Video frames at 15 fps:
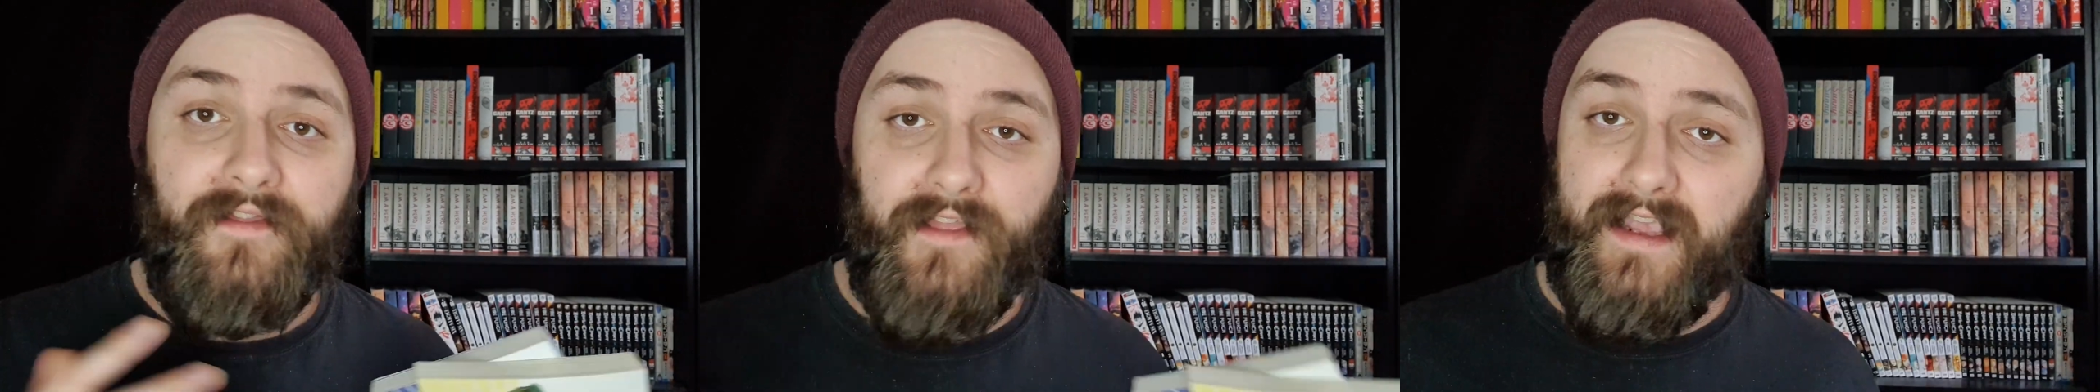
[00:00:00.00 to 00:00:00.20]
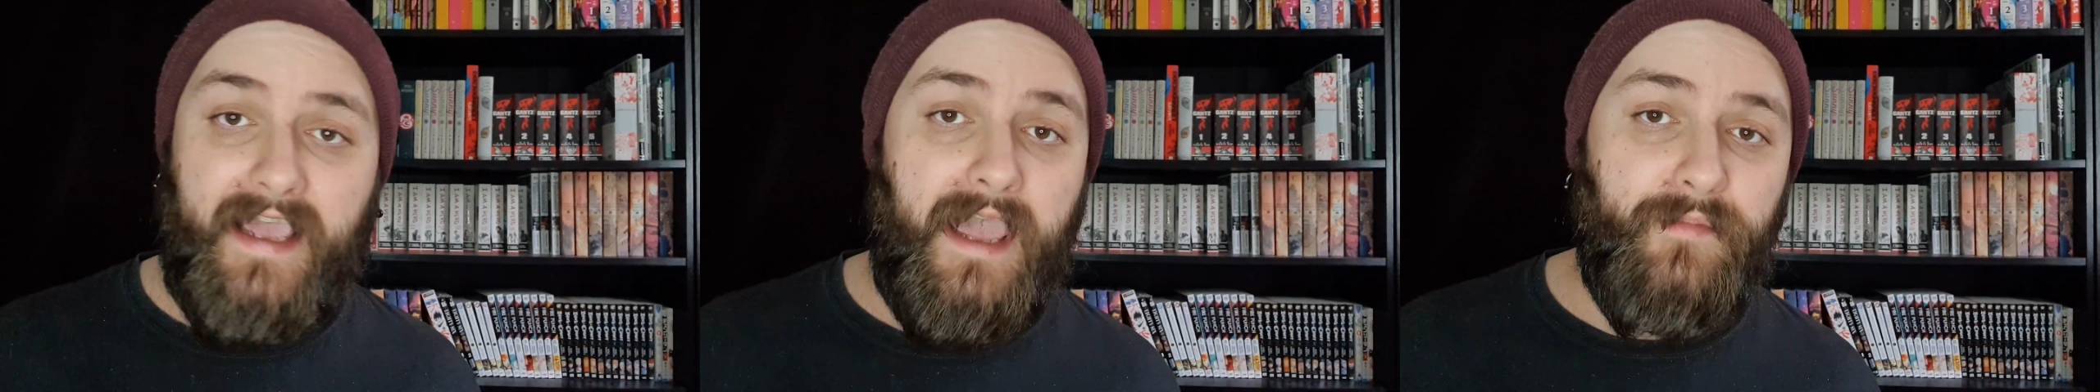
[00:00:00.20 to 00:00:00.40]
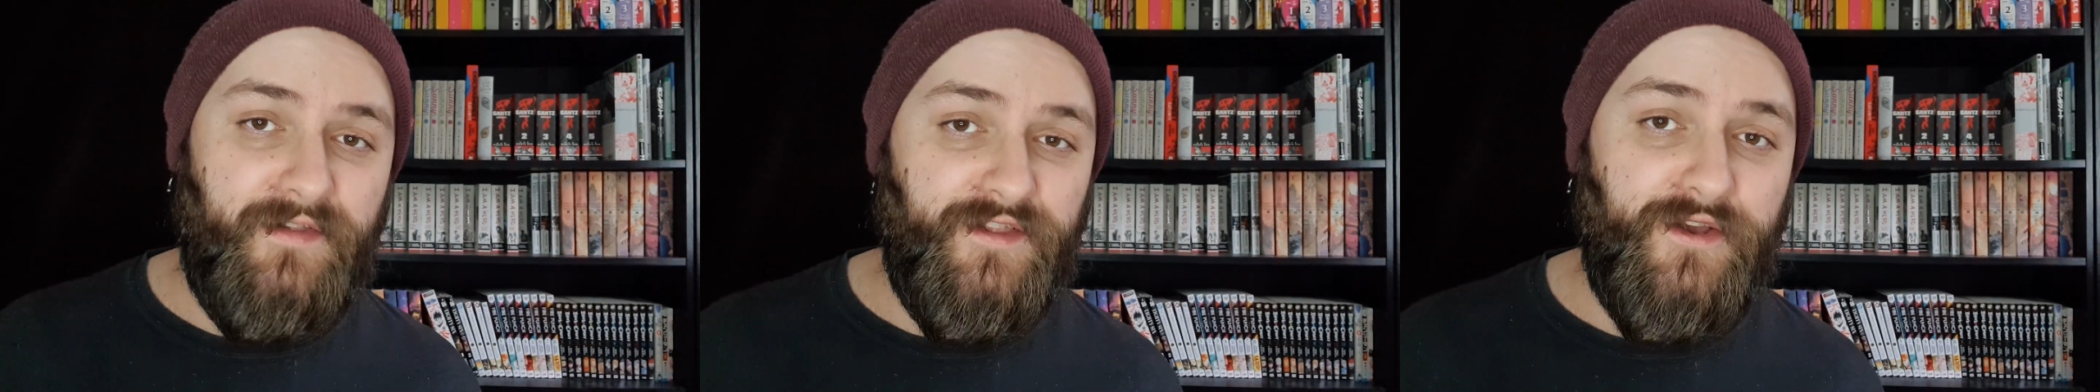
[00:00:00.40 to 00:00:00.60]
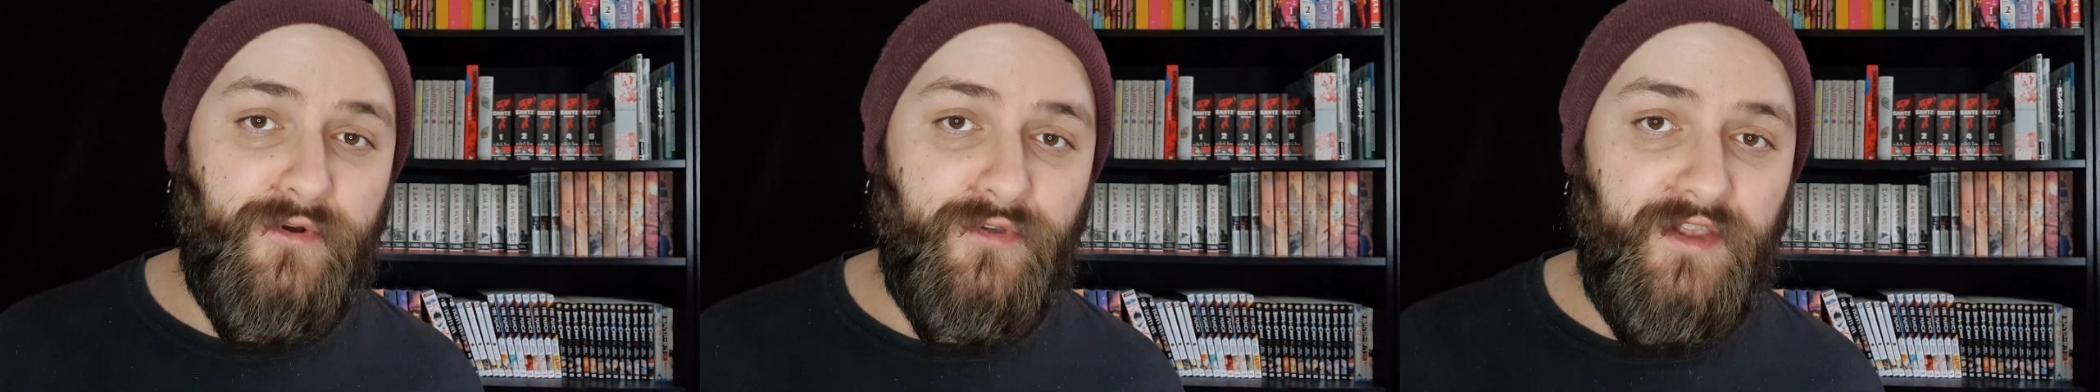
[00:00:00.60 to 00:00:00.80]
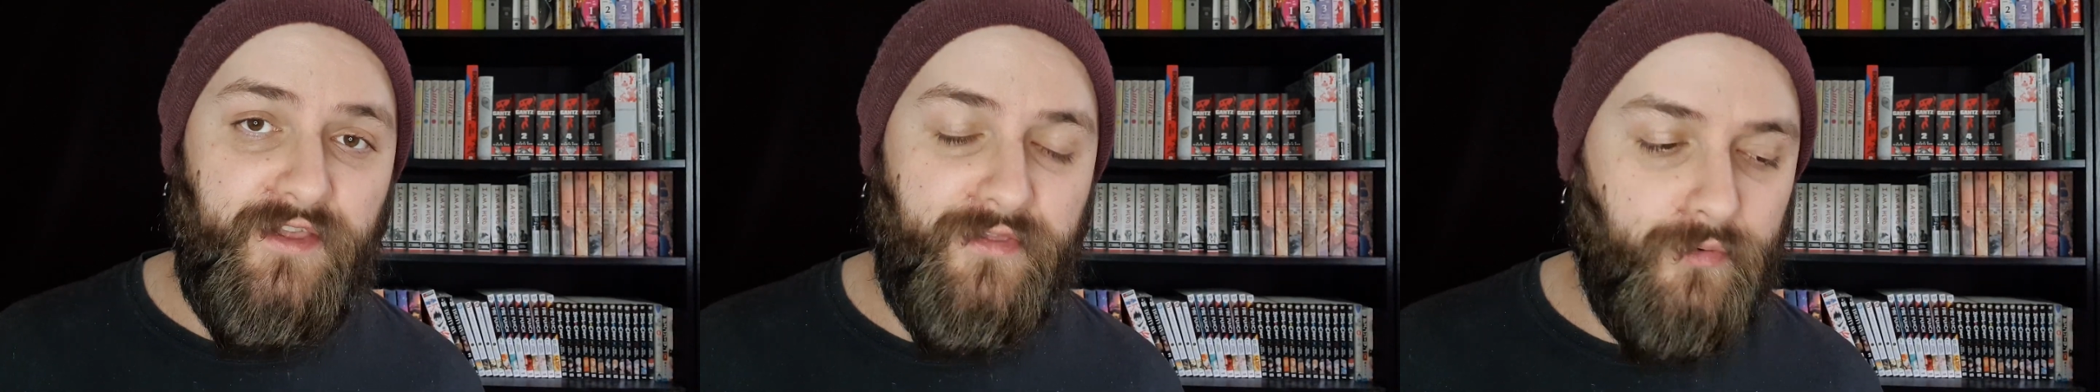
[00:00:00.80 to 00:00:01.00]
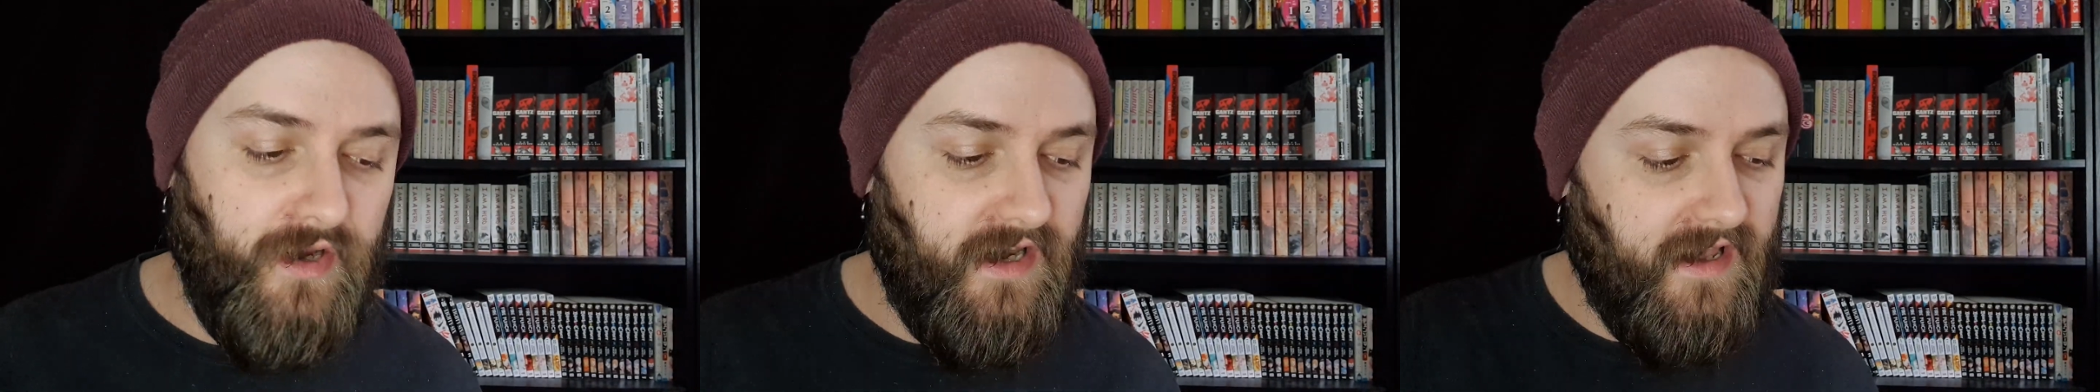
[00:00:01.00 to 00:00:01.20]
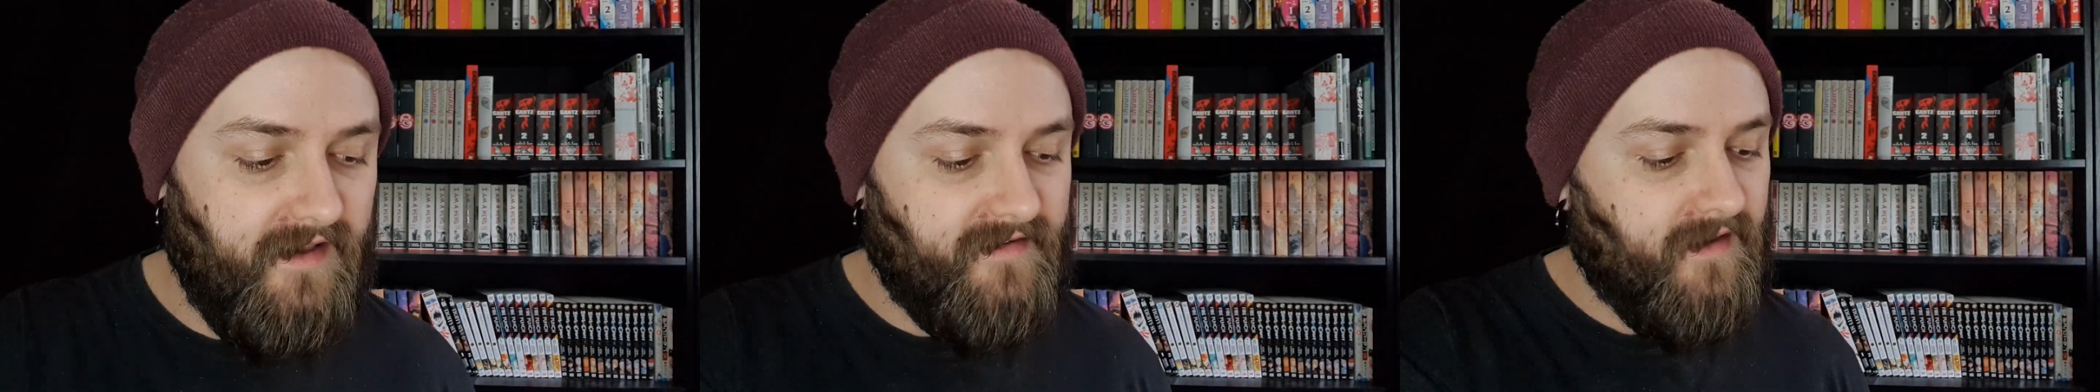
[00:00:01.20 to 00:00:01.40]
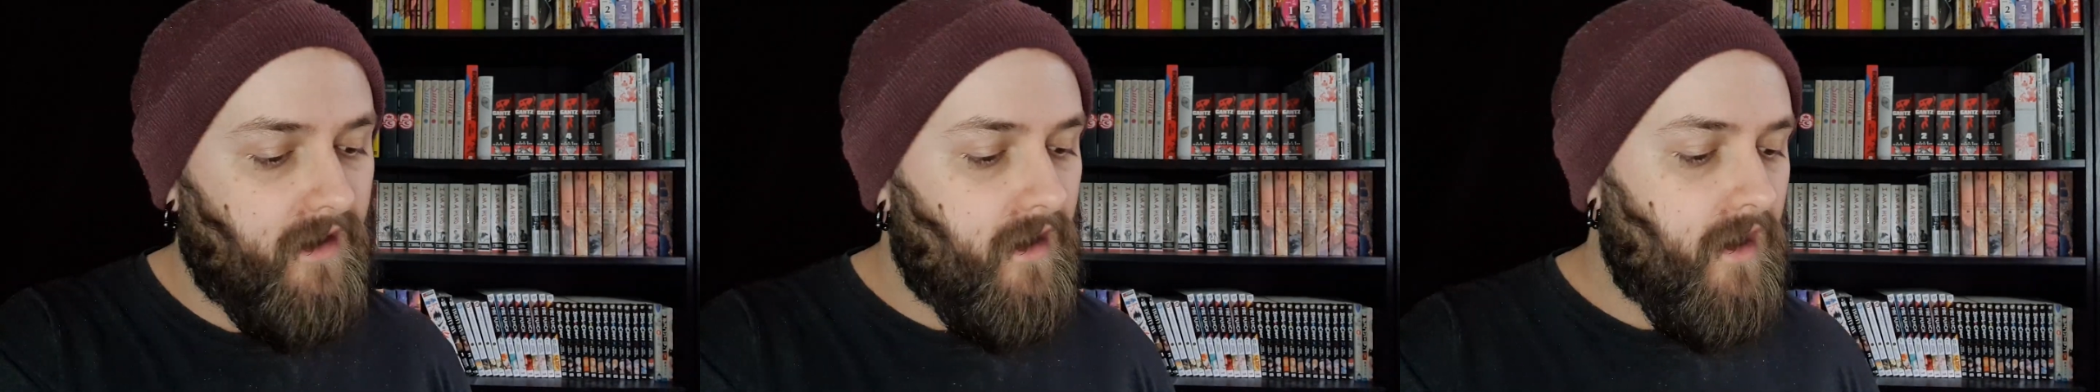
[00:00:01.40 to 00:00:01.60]
They came in literally 3
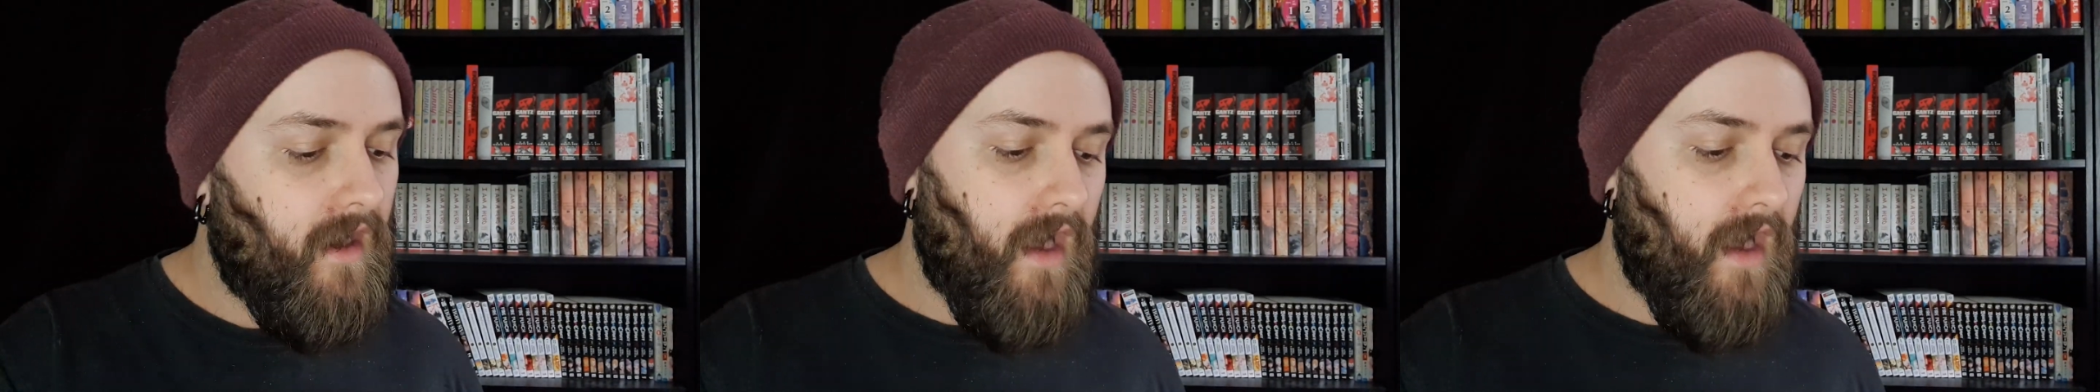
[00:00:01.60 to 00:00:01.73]
days.